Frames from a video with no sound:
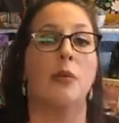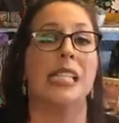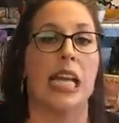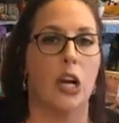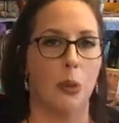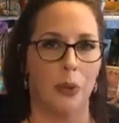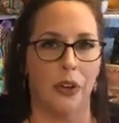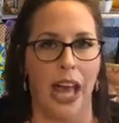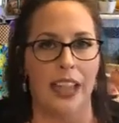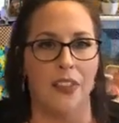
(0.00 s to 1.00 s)
was
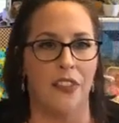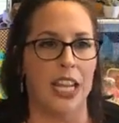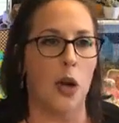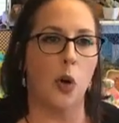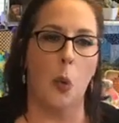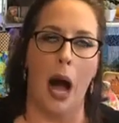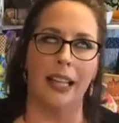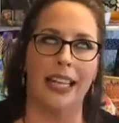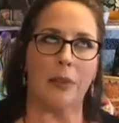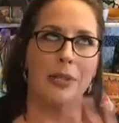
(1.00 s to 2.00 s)
terrible and the oh video God,
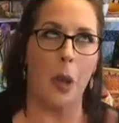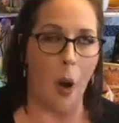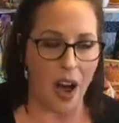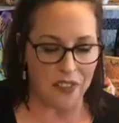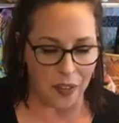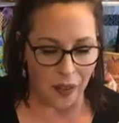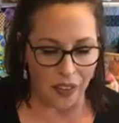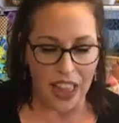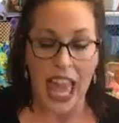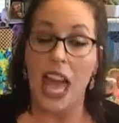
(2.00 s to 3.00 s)
quality was year. awful.